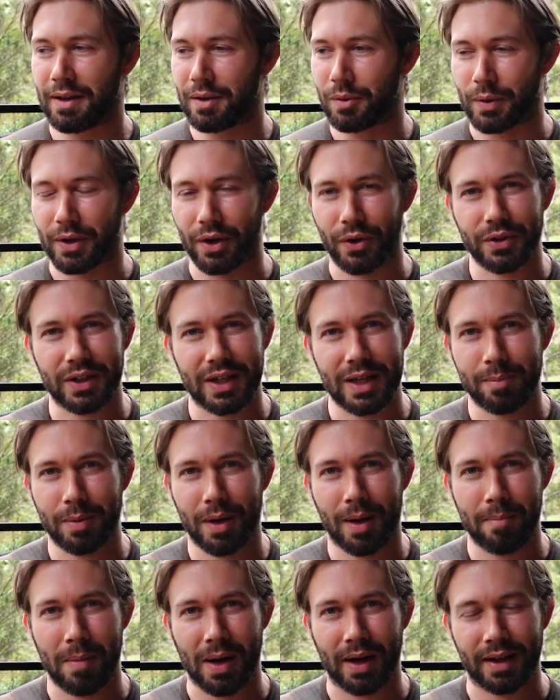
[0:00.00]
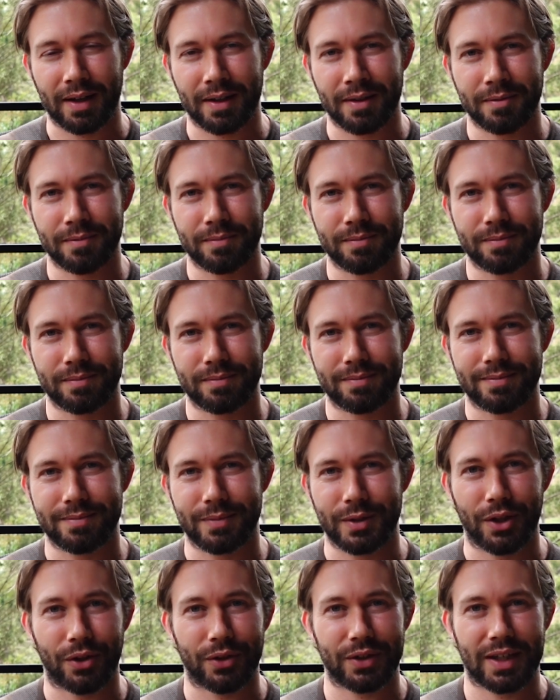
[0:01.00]
We don't keep our money,
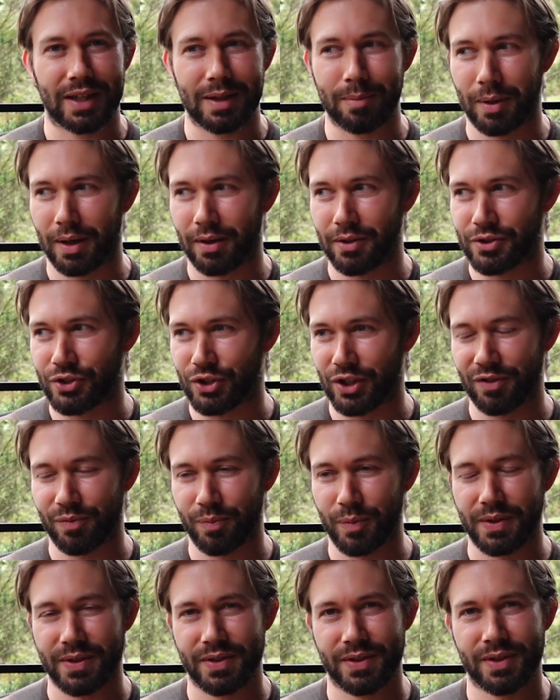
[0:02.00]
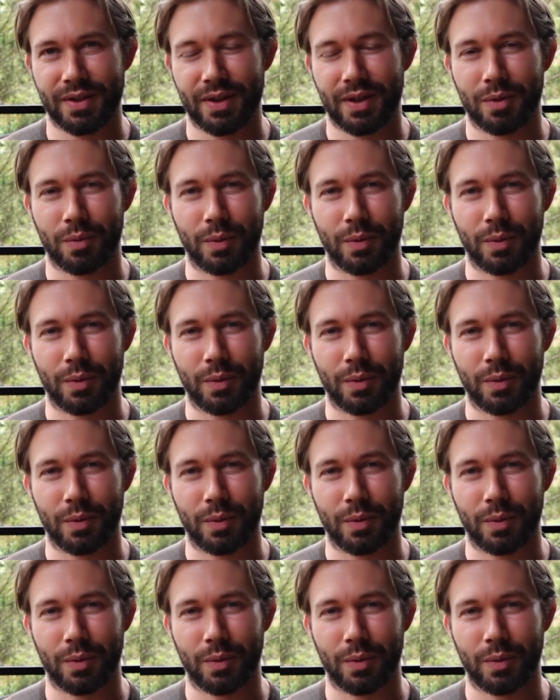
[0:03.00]
we don't keep our achievements,